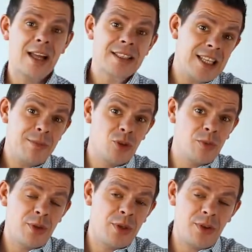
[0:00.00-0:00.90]
And tip
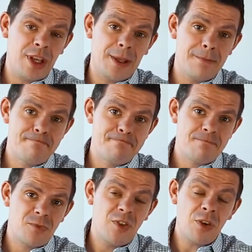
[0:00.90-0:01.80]
number 3,
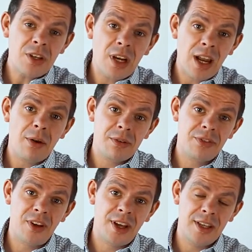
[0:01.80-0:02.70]
you've got to
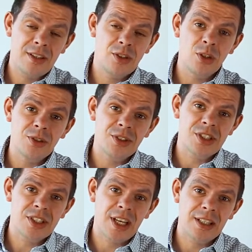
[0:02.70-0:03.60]
clarify to
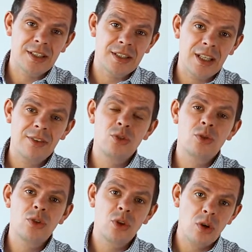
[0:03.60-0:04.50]
understand. If
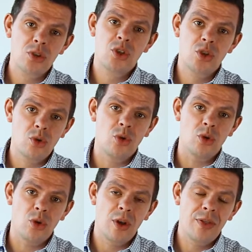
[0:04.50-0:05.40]
you're not
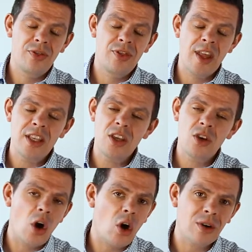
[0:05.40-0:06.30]
sure, then you
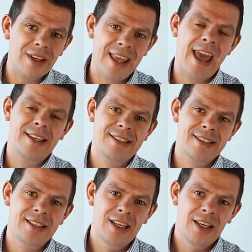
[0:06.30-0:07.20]
can't
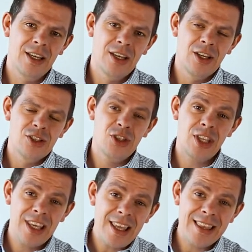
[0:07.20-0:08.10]
guess. So the
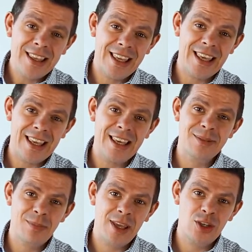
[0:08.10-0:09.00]
key thing here
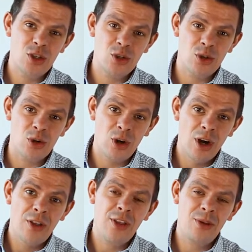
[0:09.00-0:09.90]
is make sure
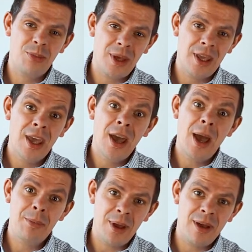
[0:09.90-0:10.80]
that you be
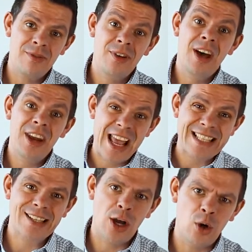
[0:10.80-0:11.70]
a bit of an
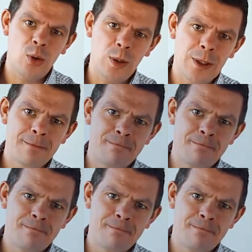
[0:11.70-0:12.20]
ask hole.